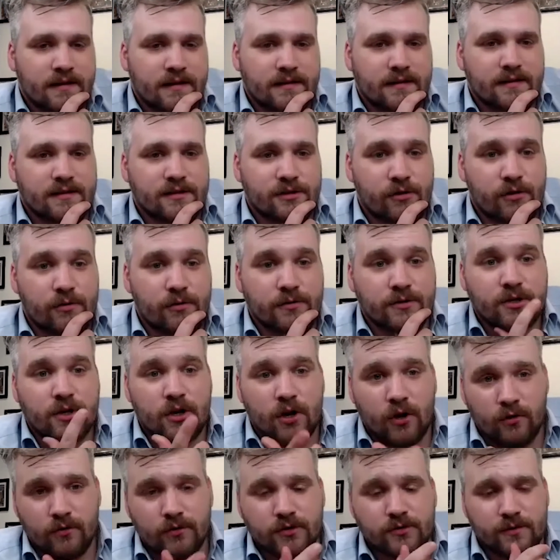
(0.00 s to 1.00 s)
the distillery was
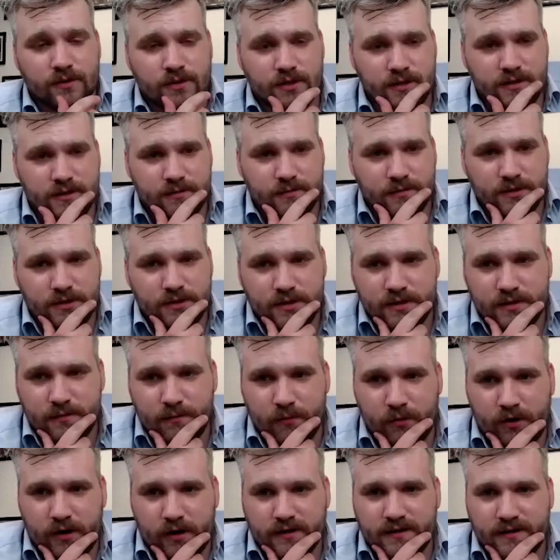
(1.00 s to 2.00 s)
closed, which is a
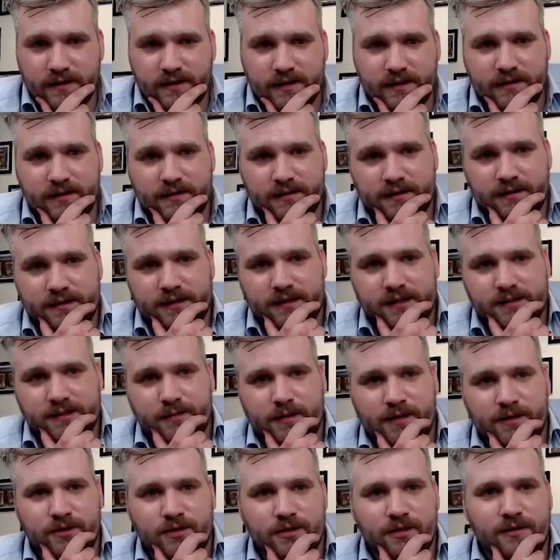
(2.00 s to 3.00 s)
more articulate
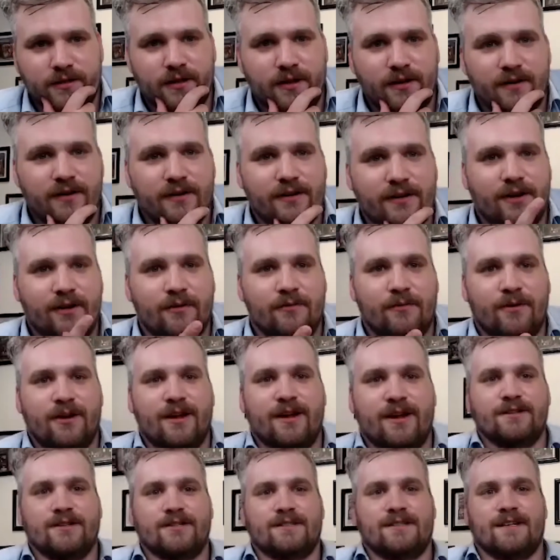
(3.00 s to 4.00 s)
expansion on what
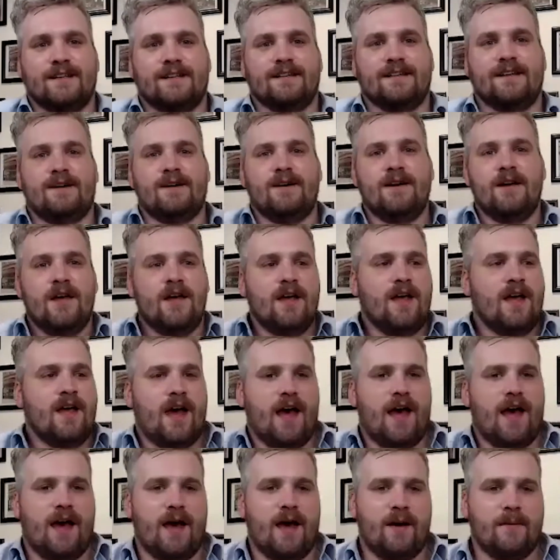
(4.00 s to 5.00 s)
I just said there.
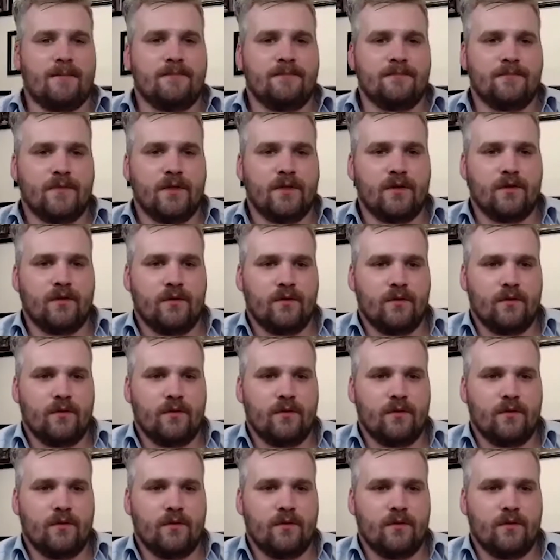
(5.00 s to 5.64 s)
And